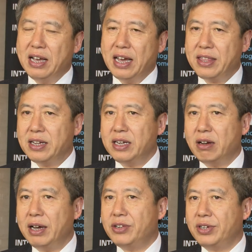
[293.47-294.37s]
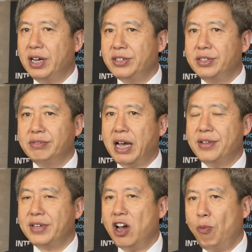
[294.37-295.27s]
I think, you know, education
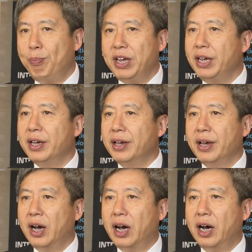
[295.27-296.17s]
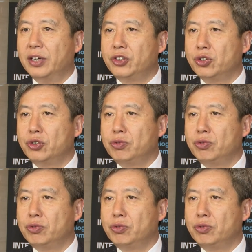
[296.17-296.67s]
has helped me to